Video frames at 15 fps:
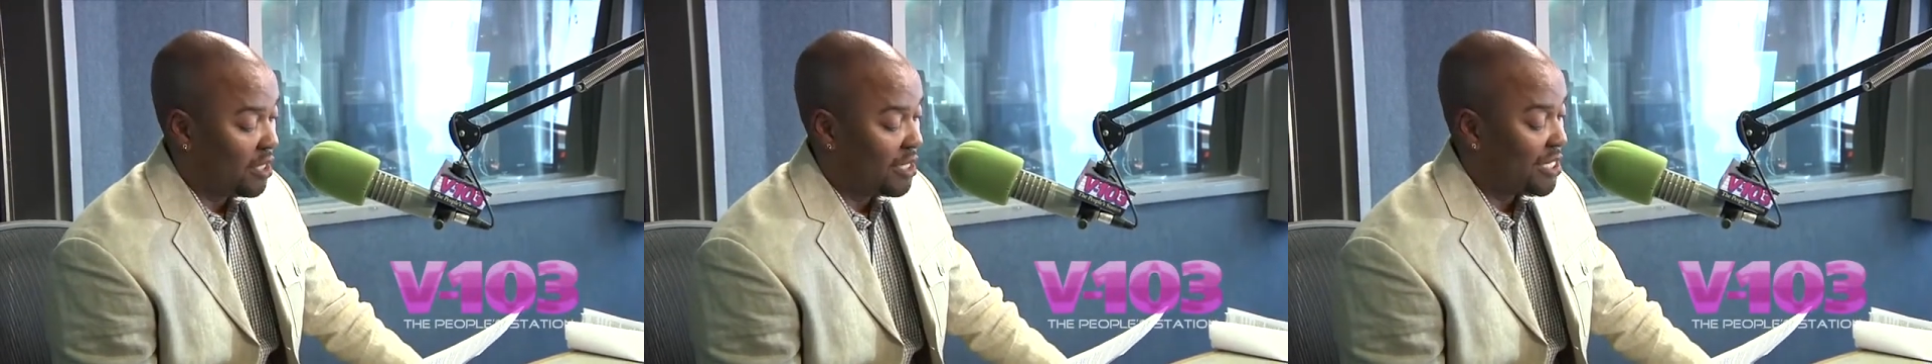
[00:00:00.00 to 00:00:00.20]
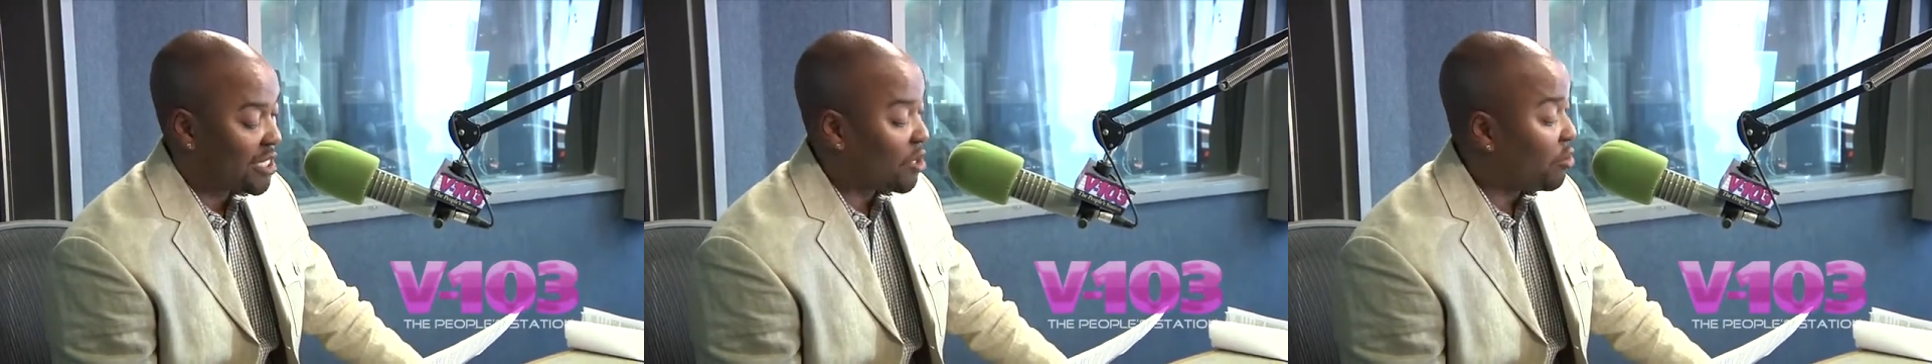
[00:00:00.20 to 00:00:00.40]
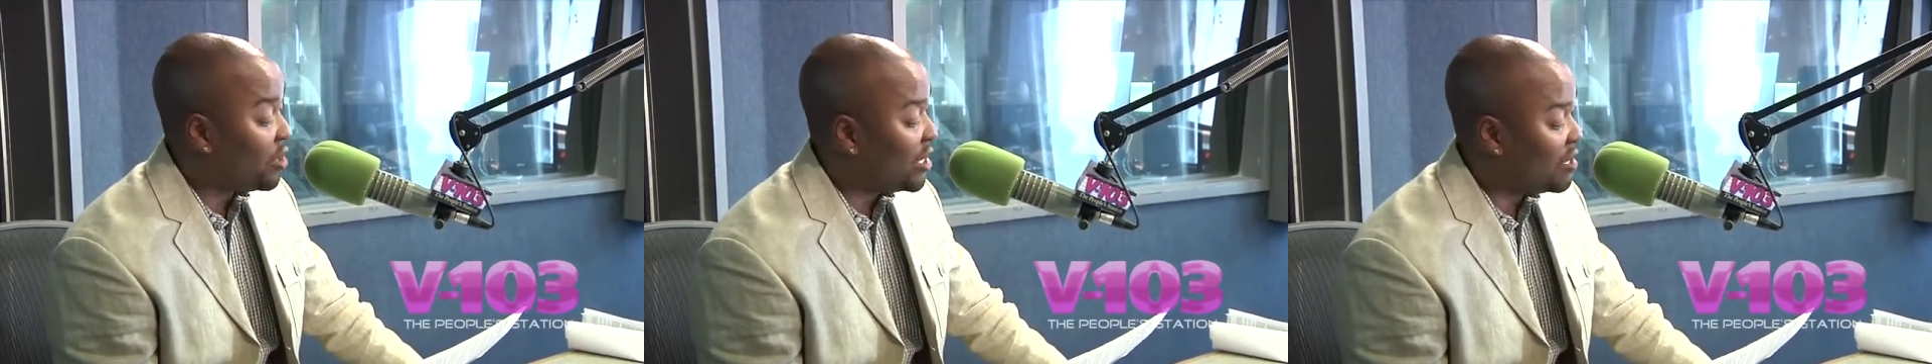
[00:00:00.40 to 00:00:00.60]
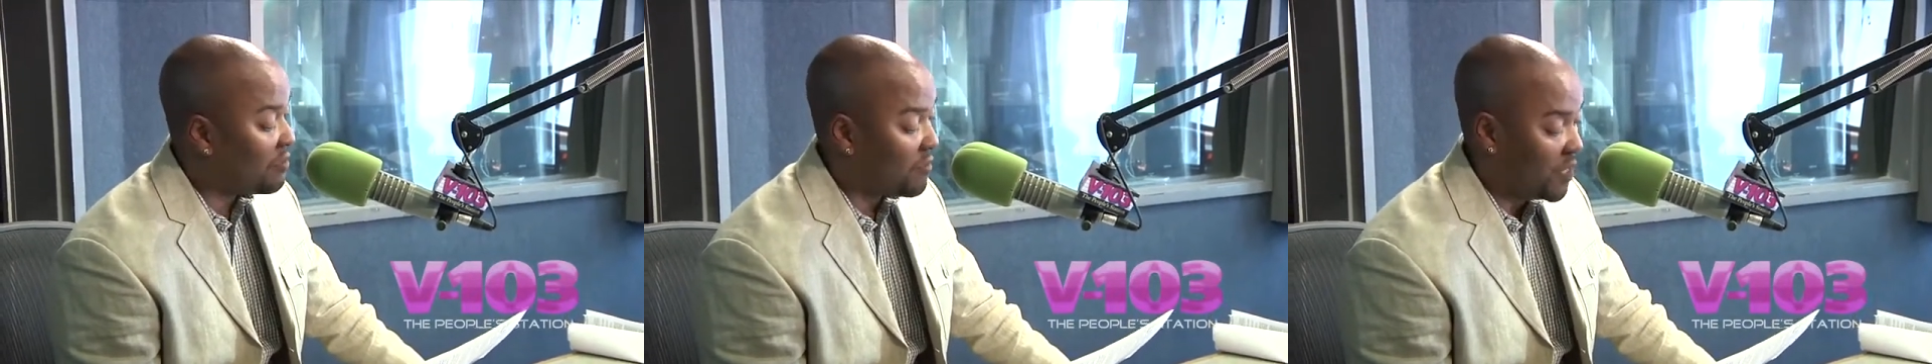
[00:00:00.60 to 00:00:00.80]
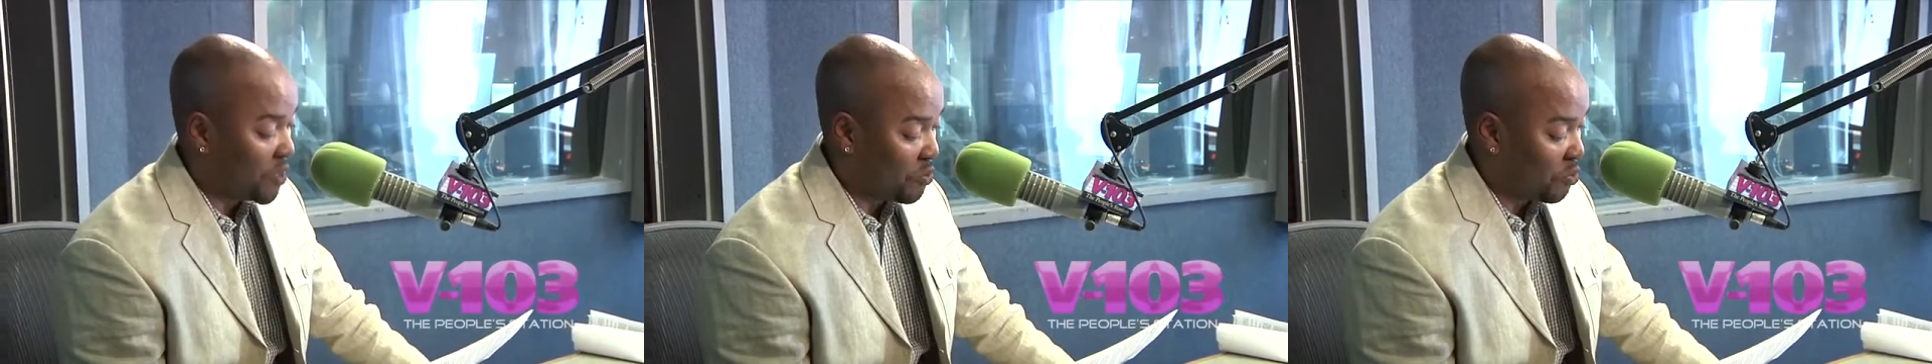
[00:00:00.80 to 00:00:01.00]
Certain
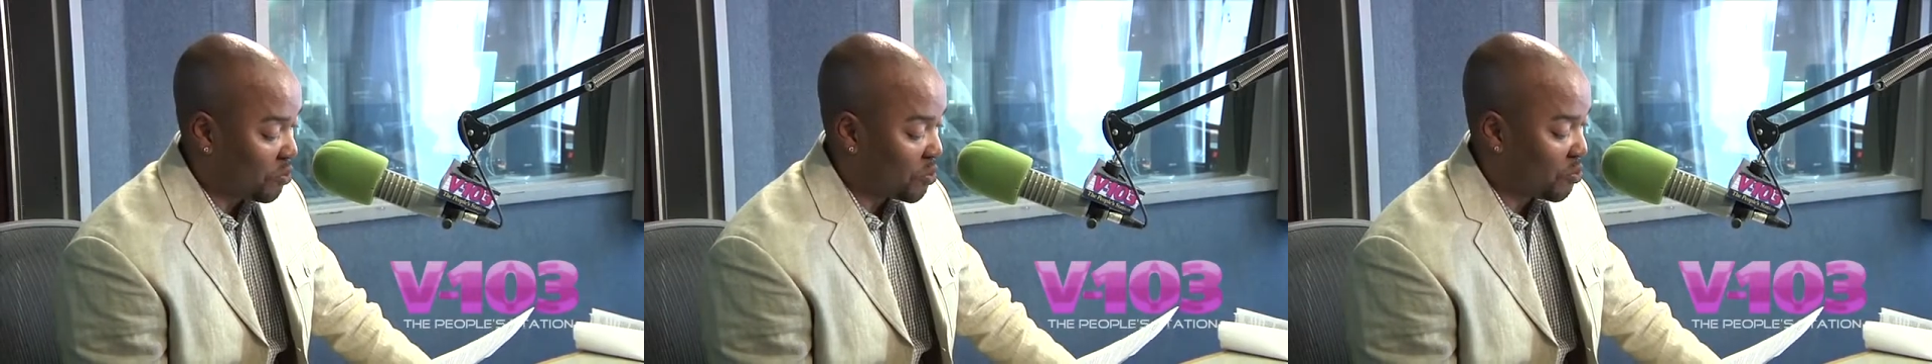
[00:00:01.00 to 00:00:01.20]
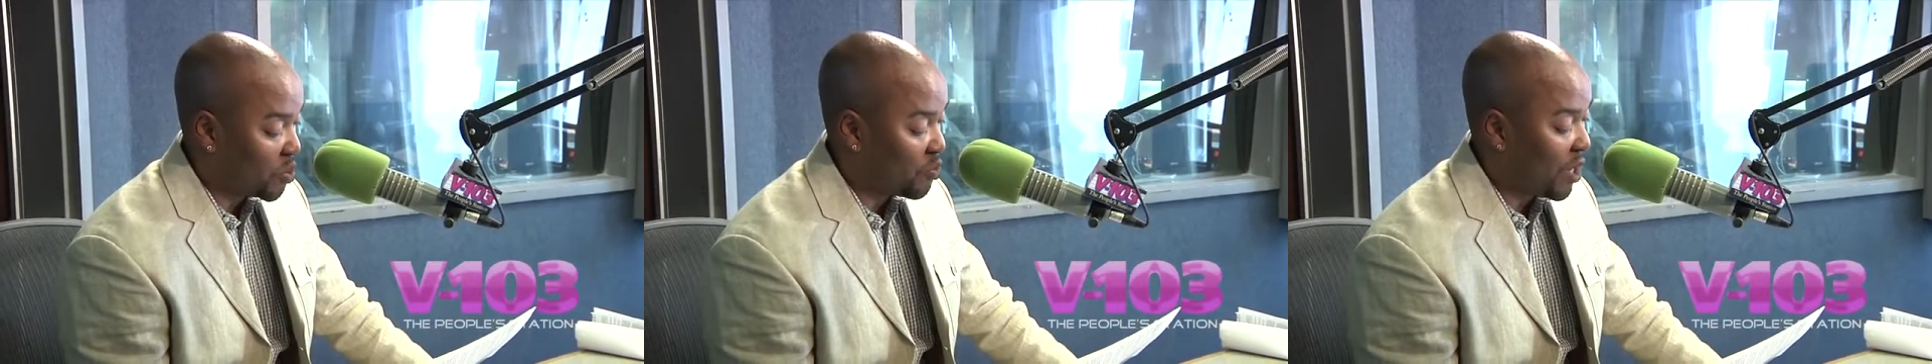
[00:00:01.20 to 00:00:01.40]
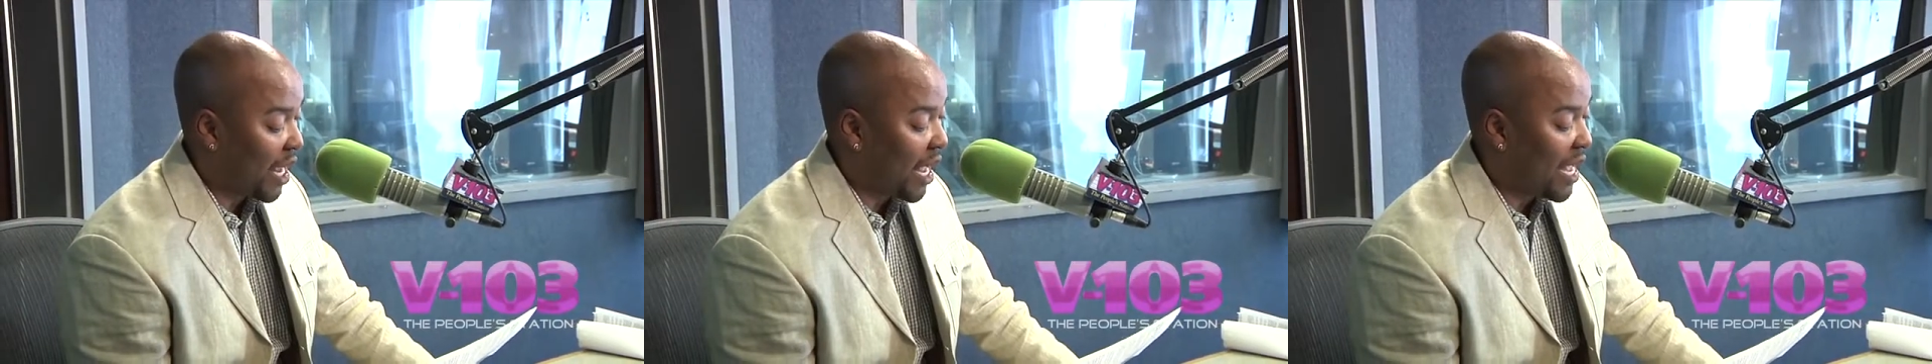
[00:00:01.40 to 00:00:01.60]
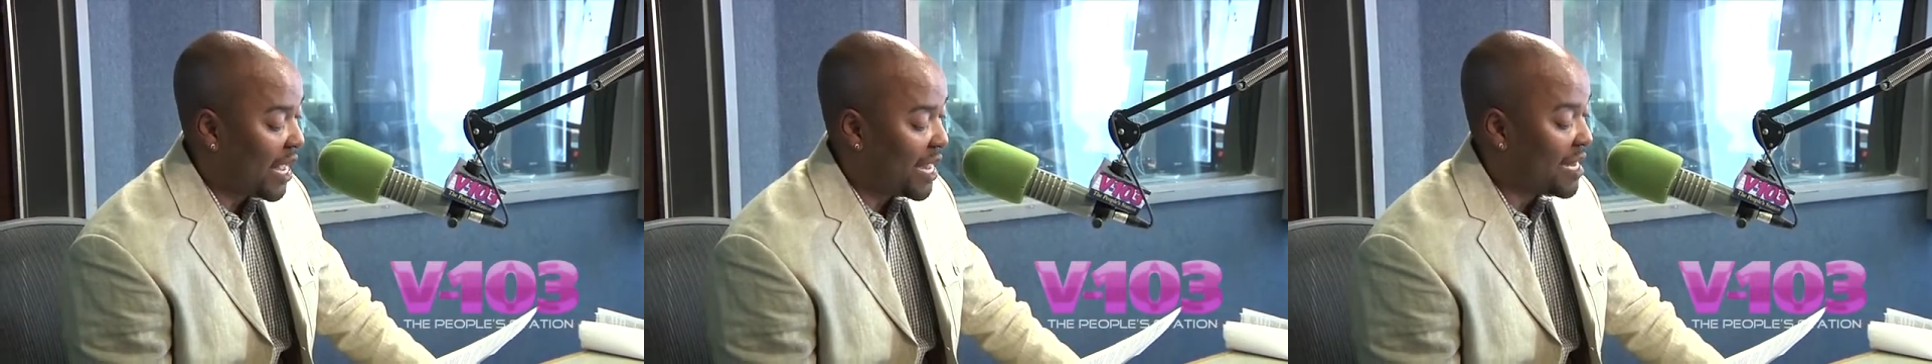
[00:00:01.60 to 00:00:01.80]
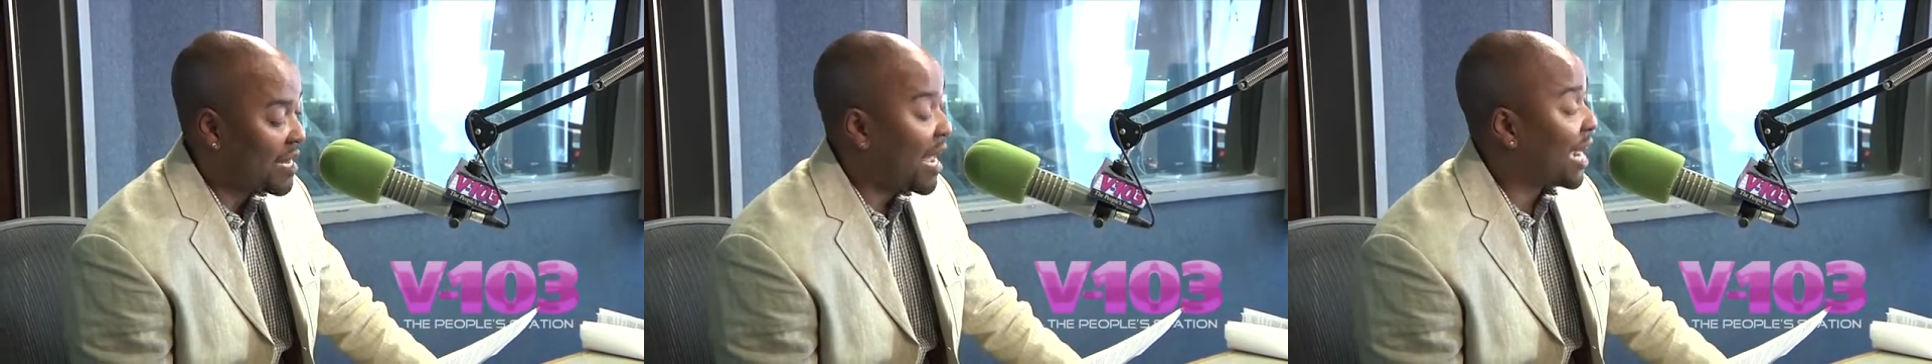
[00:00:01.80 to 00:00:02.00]
individuals will try
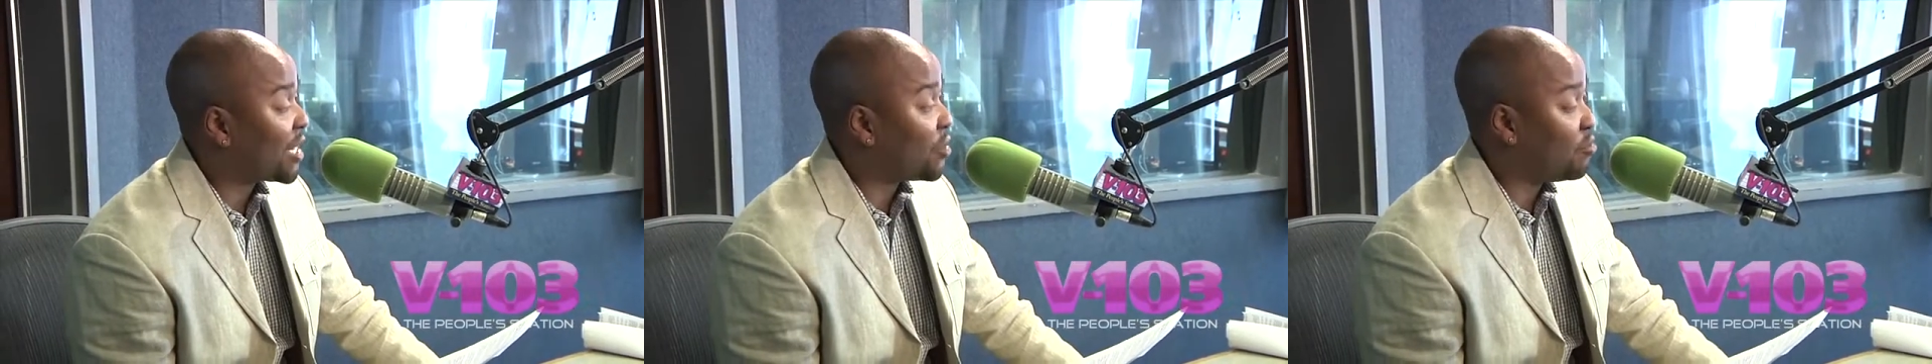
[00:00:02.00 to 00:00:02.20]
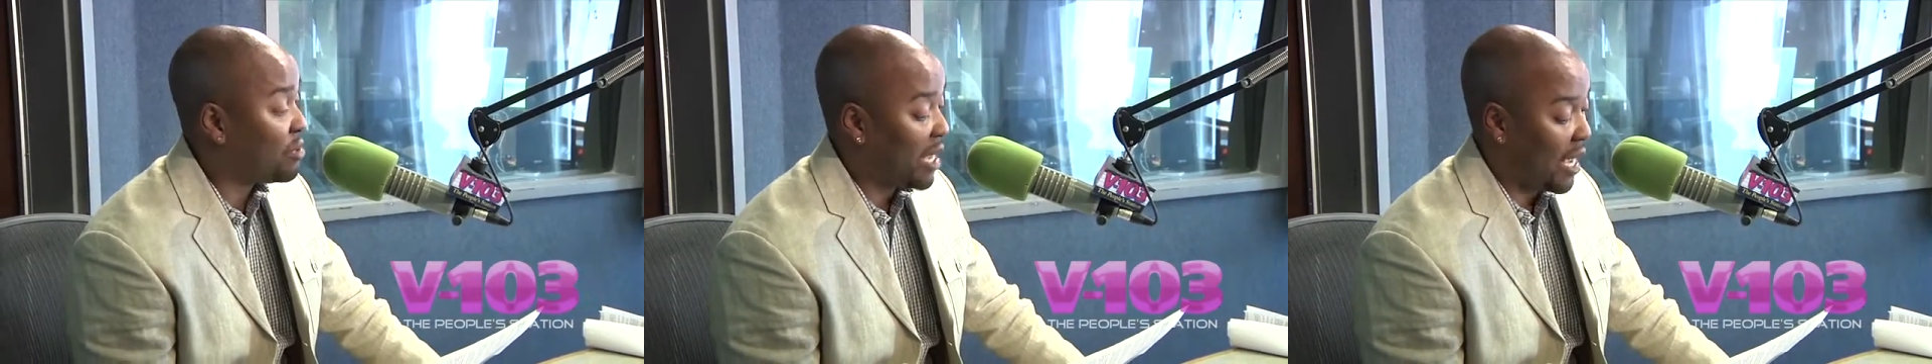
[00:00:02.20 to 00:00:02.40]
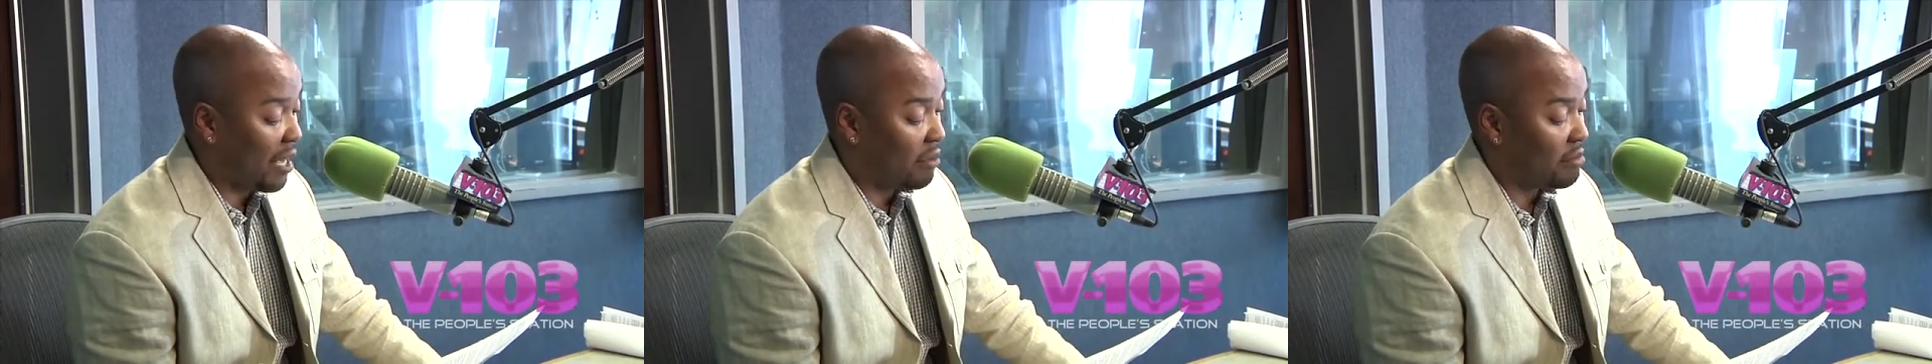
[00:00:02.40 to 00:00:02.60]
and knock you down.